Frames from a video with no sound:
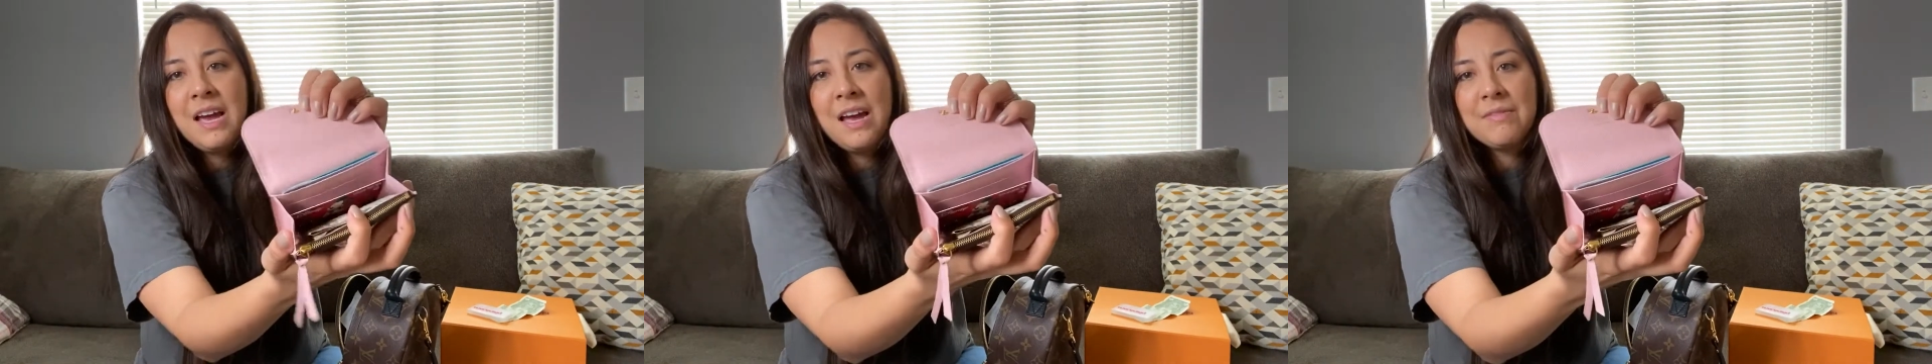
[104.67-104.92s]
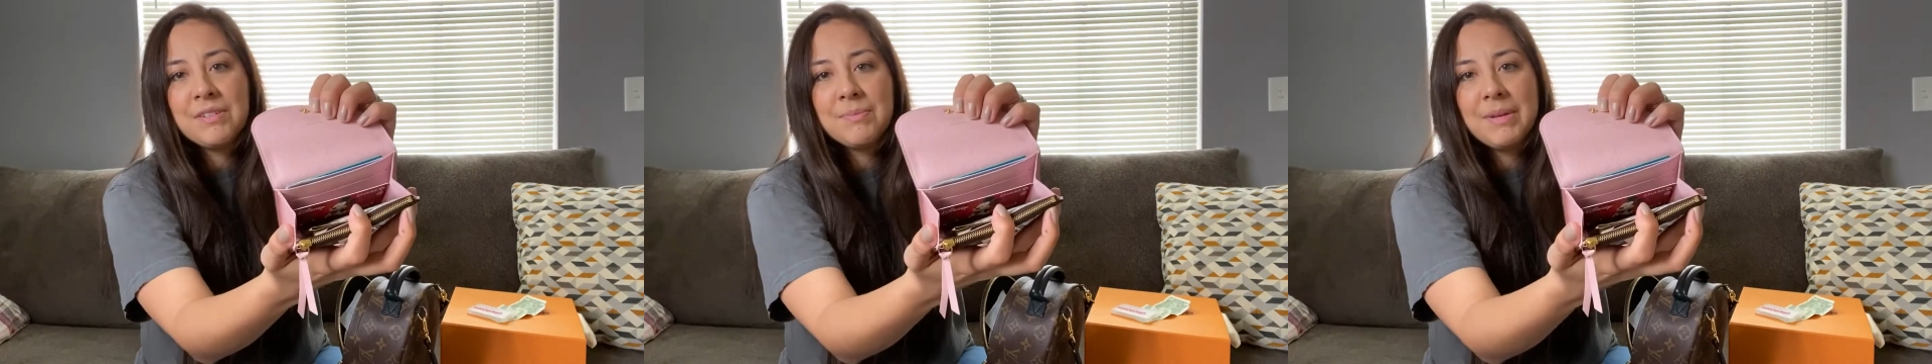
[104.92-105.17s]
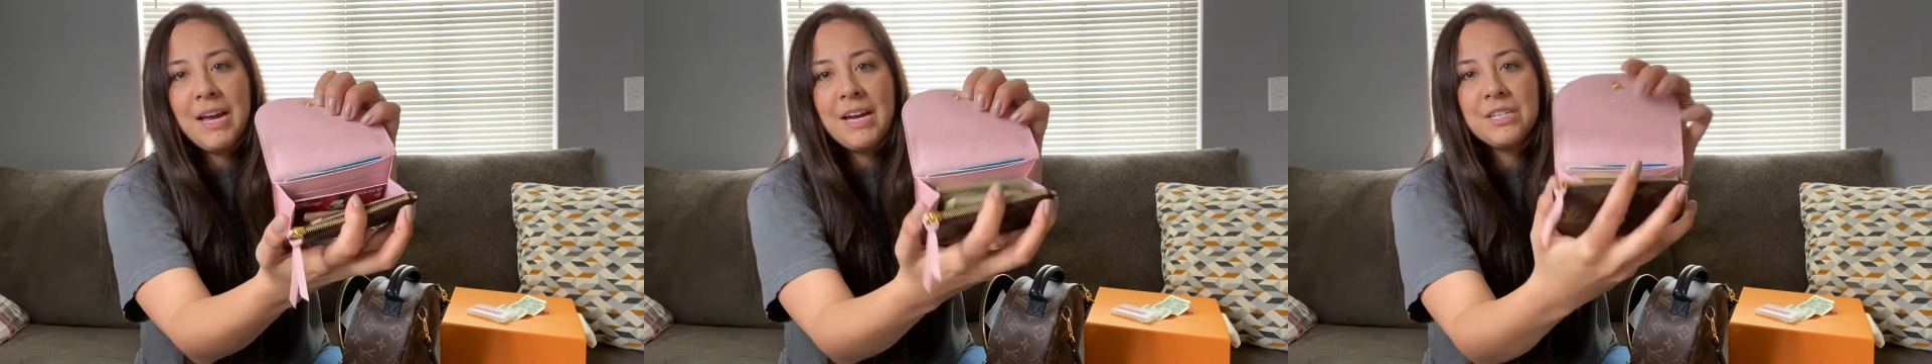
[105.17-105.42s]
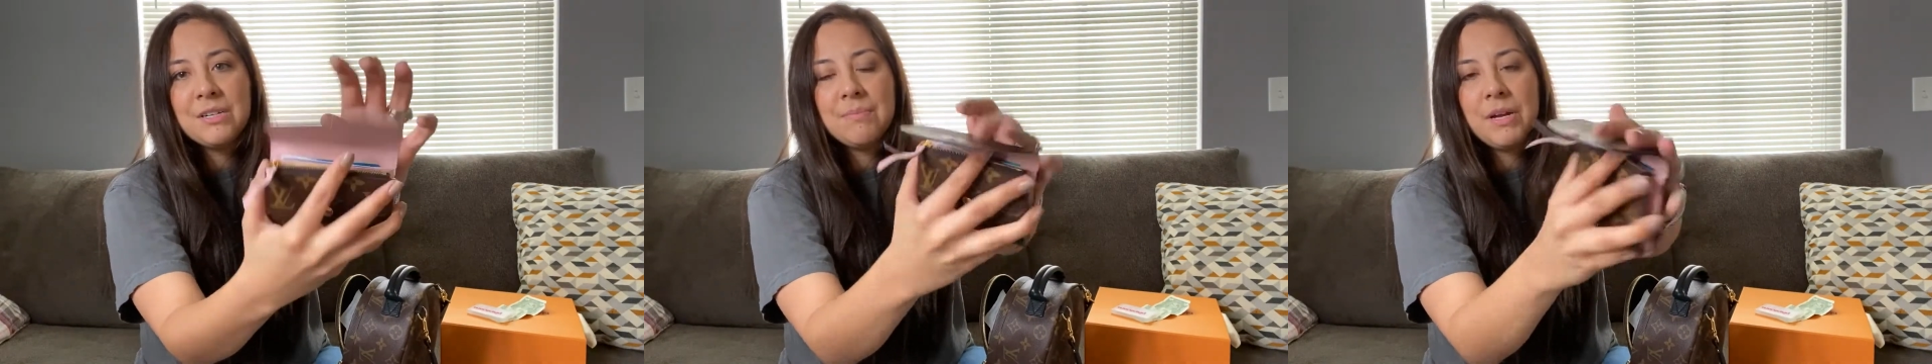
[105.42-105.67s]
I have some
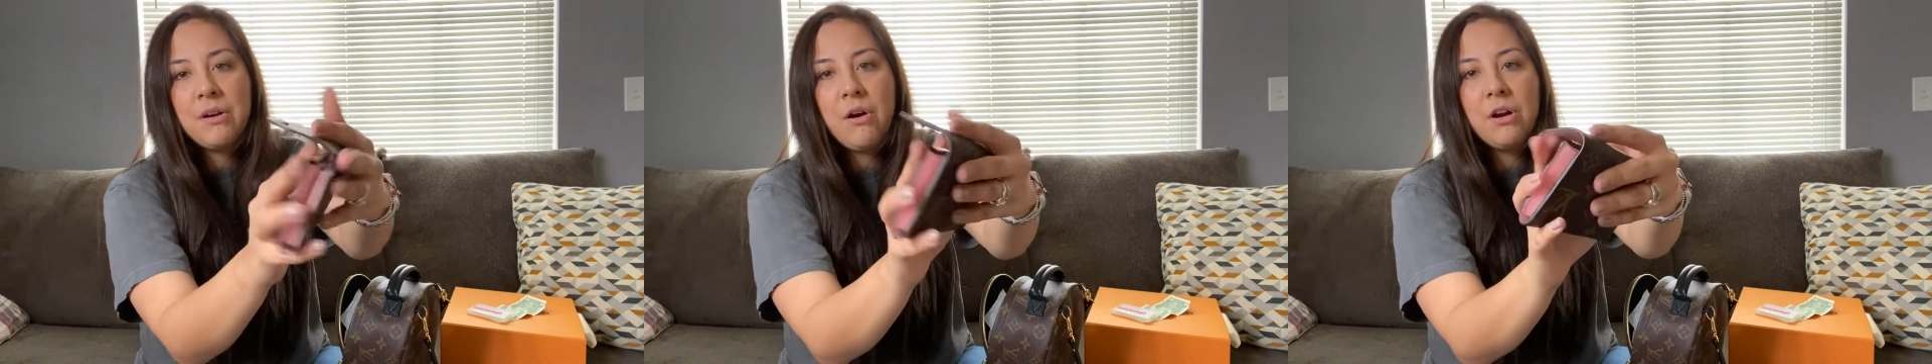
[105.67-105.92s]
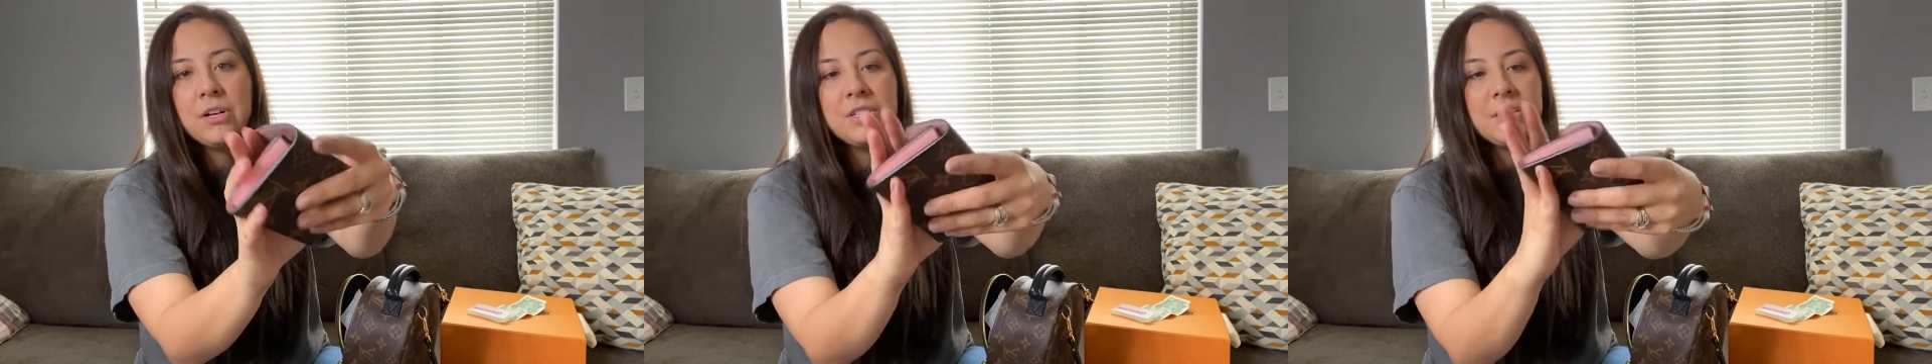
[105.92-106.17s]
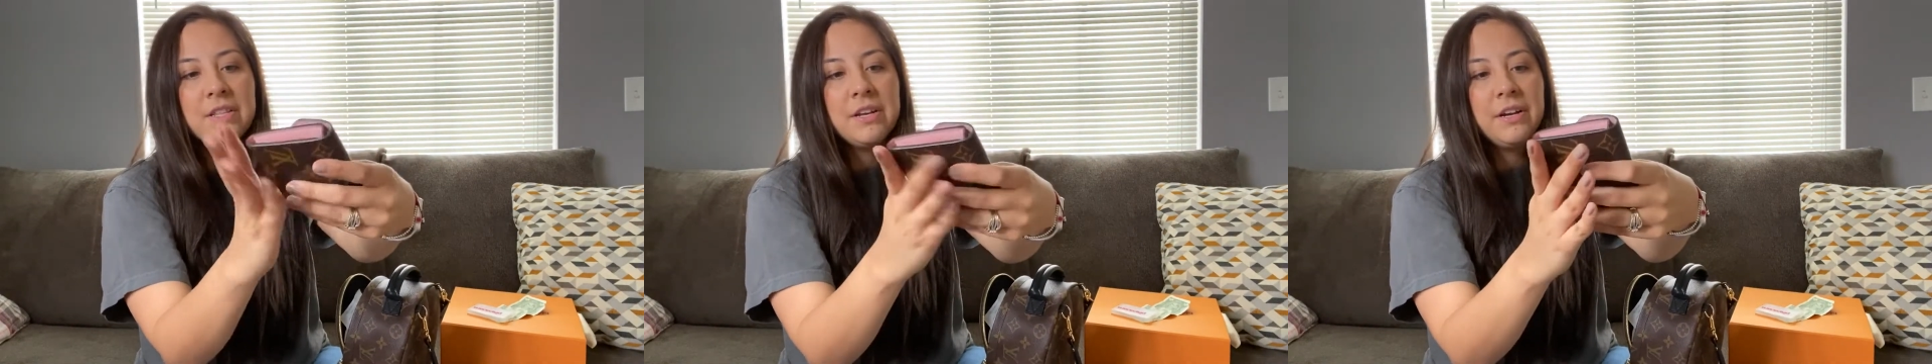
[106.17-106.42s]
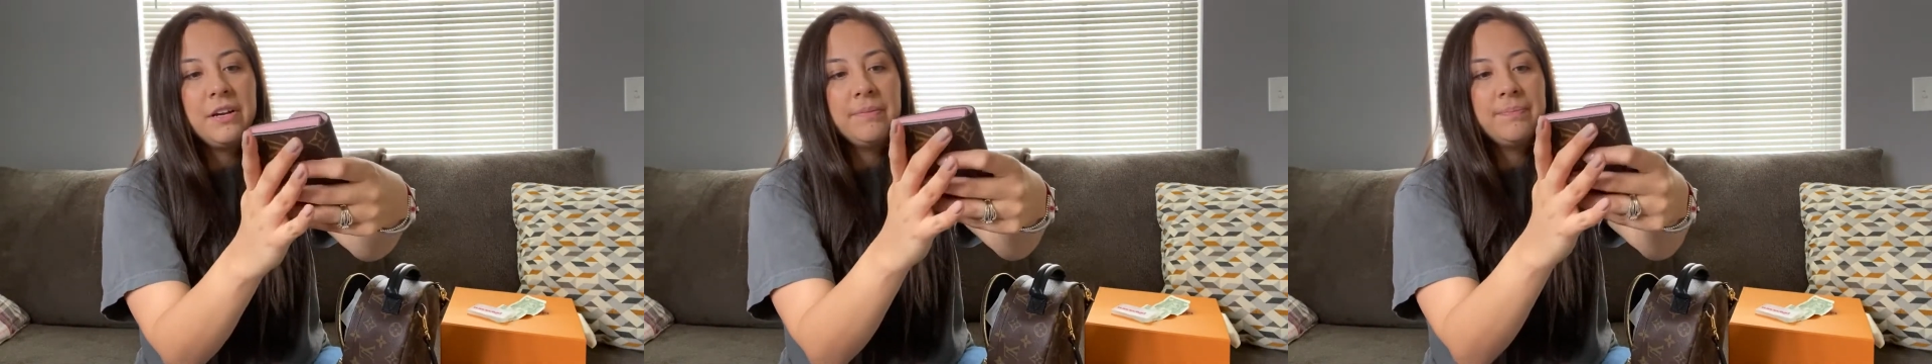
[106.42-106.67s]
cash and my cards in
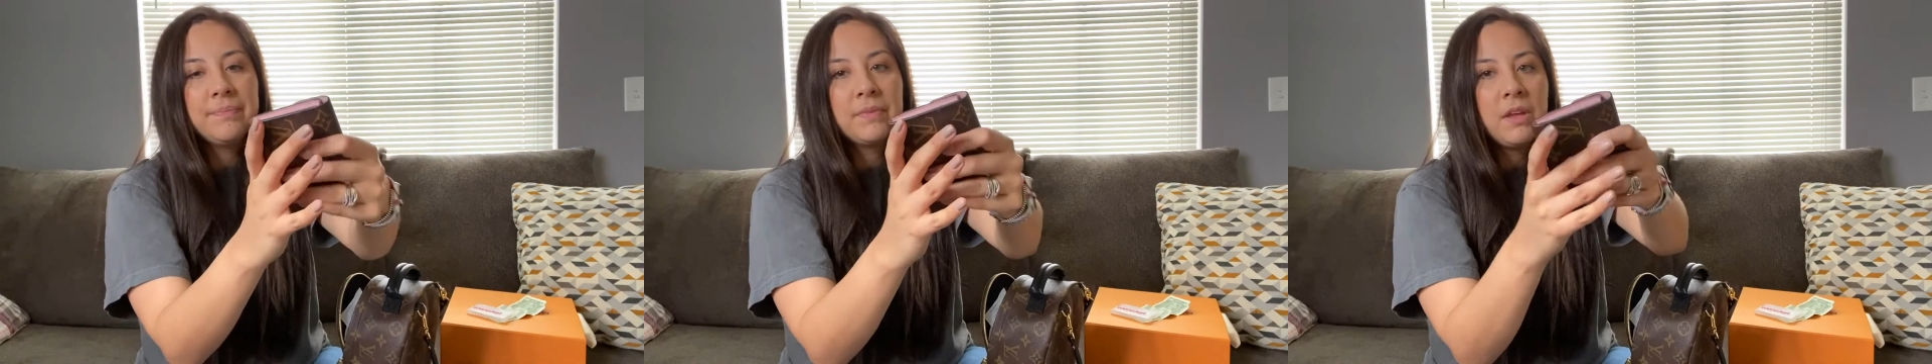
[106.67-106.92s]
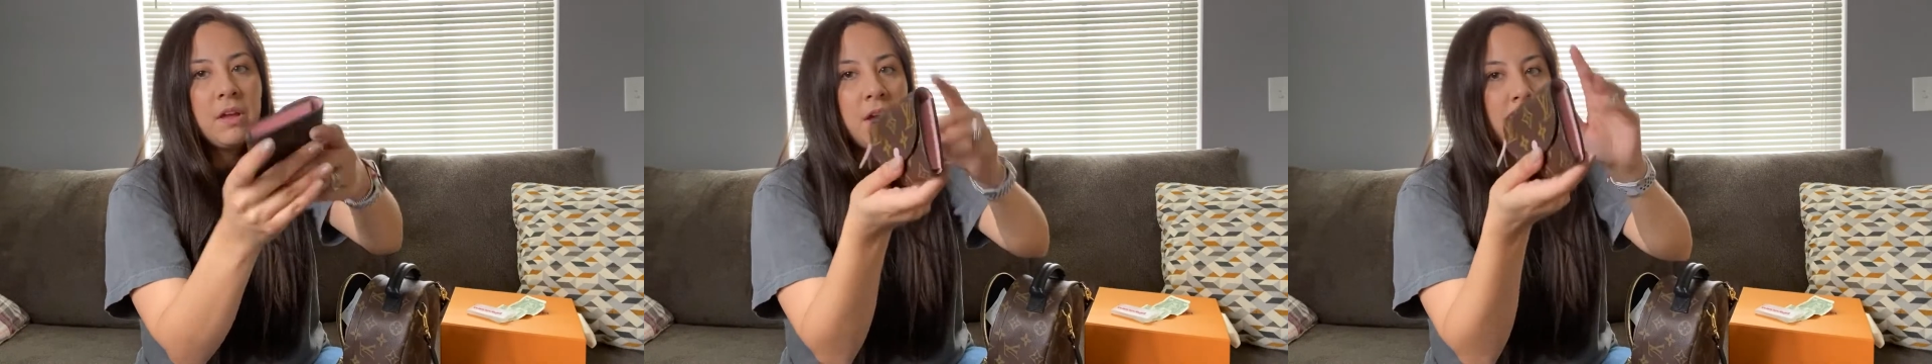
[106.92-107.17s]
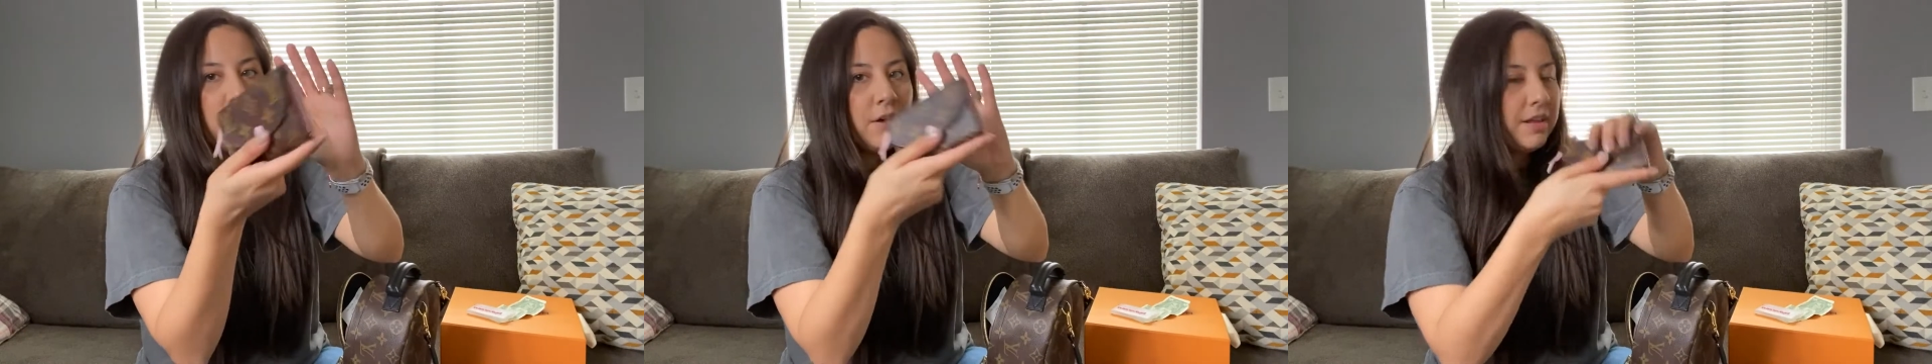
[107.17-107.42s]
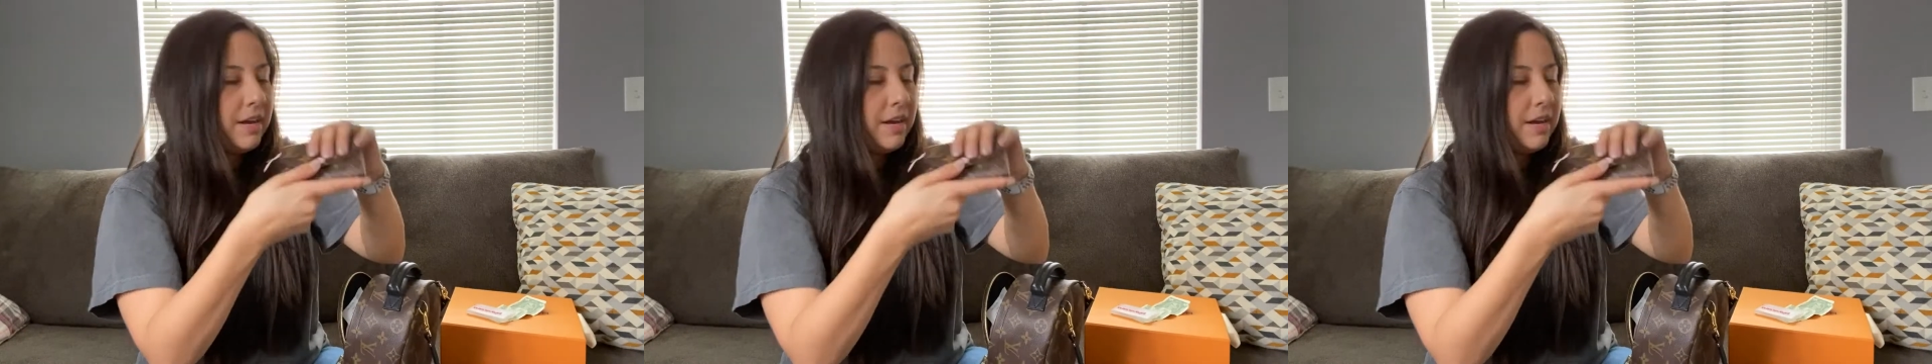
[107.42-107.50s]
there, all